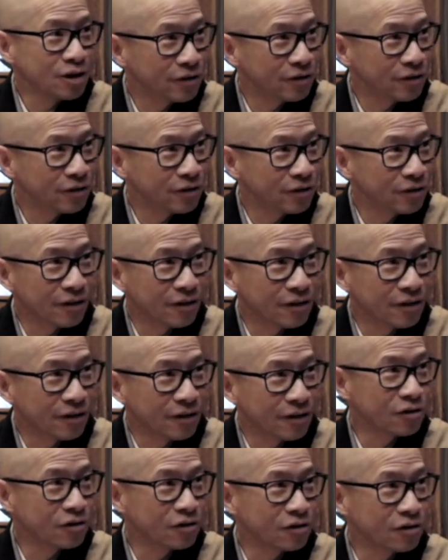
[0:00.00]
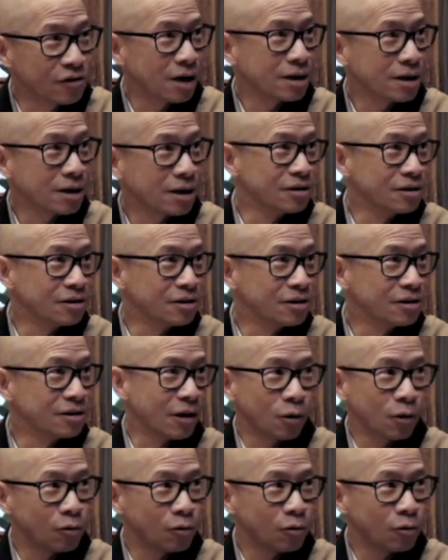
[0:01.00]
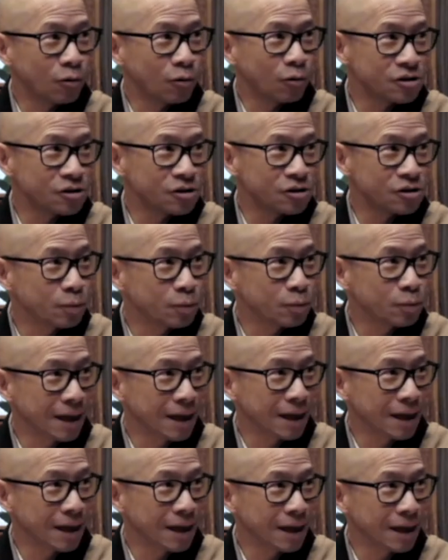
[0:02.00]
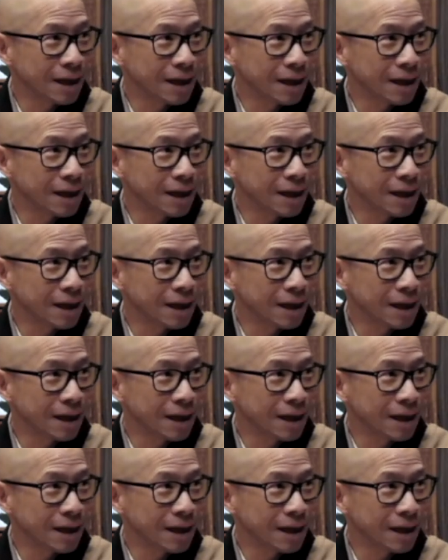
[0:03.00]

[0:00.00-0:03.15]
What are you going to do if you're not going to do that? What was